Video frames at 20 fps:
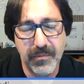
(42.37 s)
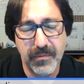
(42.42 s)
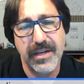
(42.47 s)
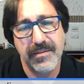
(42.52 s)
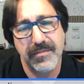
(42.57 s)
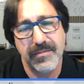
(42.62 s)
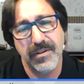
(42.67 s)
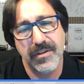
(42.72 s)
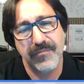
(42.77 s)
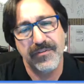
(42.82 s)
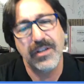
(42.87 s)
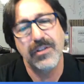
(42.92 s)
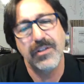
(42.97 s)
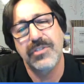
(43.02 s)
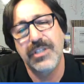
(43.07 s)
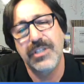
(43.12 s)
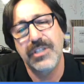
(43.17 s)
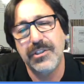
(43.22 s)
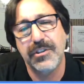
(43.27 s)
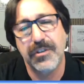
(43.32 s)
my fellow
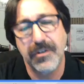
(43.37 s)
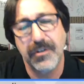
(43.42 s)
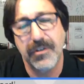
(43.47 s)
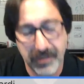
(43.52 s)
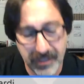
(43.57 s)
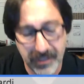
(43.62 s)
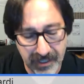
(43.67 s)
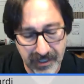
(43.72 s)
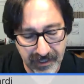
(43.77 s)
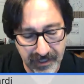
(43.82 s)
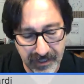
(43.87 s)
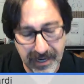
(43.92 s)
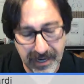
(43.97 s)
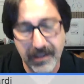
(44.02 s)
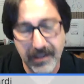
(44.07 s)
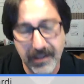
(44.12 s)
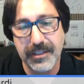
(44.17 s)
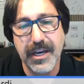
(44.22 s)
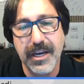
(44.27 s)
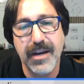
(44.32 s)
teacher,
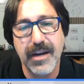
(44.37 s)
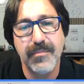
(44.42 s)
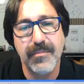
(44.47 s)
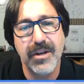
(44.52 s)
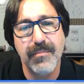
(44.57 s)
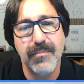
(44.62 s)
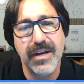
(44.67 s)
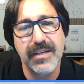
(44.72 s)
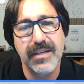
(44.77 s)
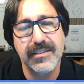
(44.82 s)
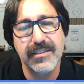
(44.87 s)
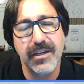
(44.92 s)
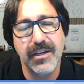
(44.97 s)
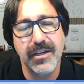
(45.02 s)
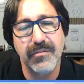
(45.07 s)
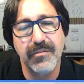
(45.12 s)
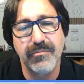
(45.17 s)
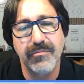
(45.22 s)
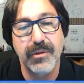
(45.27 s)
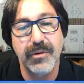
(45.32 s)
Alan Cameron, and
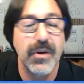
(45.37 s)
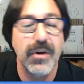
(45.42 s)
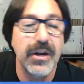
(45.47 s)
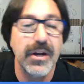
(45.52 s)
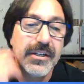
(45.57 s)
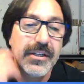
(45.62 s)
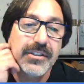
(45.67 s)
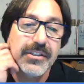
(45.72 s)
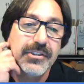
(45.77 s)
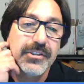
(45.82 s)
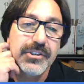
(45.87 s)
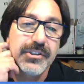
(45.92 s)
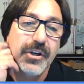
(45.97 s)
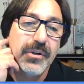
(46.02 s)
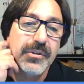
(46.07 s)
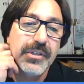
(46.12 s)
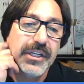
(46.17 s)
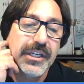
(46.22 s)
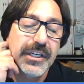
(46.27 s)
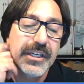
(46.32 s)
myself, we wanted to
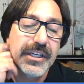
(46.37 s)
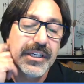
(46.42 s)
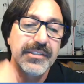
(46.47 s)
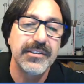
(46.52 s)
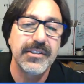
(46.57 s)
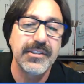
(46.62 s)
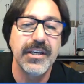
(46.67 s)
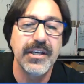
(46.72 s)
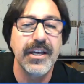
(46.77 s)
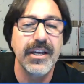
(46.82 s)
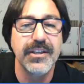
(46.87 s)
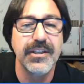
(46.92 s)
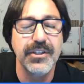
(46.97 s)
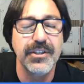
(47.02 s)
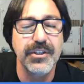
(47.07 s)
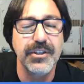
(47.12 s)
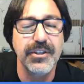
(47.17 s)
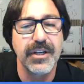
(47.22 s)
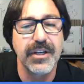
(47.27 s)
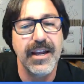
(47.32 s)
show kids that
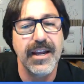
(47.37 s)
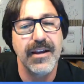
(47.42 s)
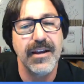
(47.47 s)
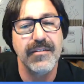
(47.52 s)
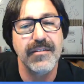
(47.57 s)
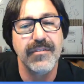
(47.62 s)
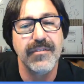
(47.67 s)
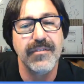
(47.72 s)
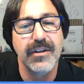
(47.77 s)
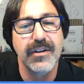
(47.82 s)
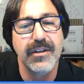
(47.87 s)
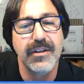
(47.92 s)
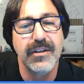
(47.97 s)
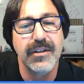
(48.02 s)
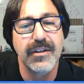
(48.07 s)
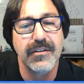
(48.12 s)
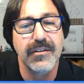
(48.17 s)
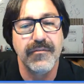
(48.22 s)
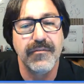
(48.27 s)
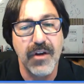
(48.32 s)
you could have
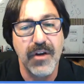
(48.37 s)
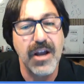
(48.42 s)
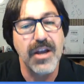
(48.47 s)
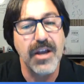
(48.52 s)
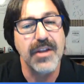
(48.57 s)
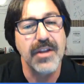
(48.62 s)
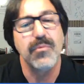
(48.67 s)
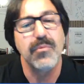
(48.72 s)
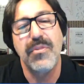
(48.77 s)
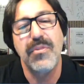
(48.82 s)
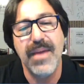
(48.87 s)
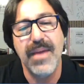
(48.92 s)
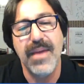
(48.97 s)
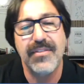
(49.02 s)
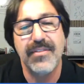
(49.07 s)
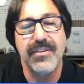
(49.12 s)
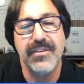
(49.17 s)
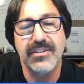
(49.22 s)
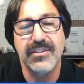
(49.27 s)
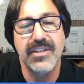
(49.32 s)
fun with
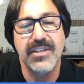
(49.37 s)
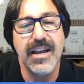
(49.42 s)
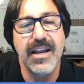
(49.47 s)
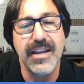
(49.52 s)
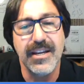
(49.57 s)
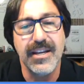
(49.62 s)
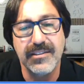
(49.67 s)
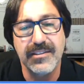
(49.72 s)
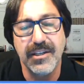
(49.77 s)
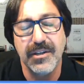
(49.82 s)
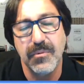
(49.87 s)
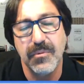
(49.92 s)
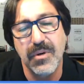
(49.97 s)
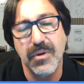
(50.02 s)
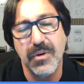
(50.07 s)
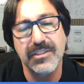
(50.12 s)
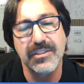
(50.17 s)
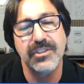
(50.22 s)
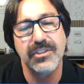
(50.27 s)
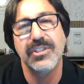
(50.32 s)
math and science, that it
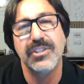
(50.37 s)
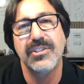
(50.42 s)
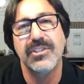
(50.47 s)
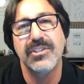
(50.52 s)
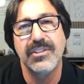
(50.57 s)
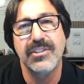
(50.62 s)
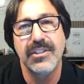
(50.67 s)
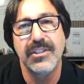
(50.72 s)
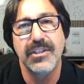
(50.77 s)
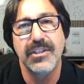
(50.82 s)
wasn't just,